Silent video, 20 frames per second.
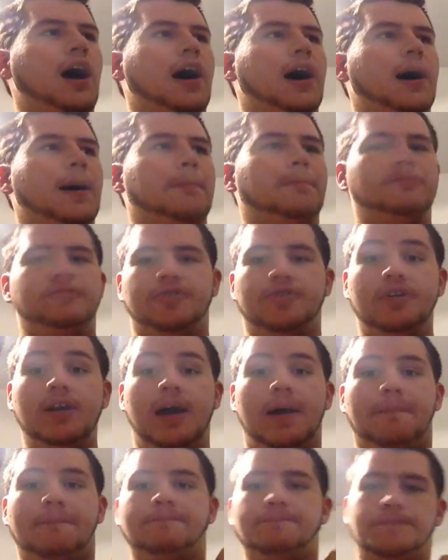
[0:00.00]
Um, so
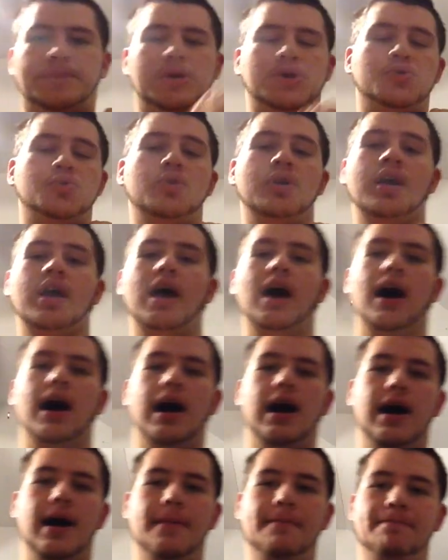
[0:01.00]
yeah,
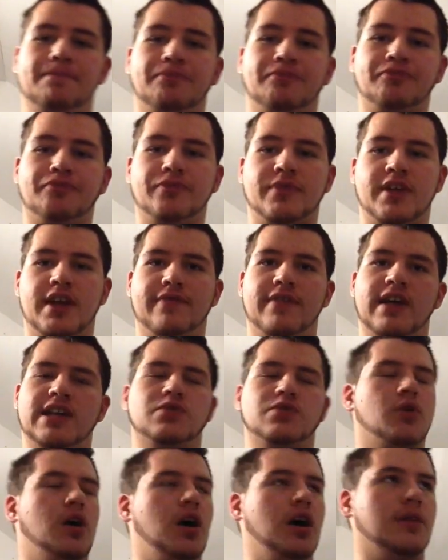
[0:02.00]
um, if
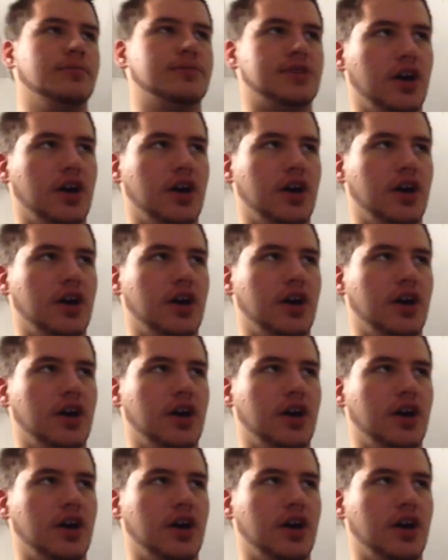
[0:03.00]
that's wrong, I'm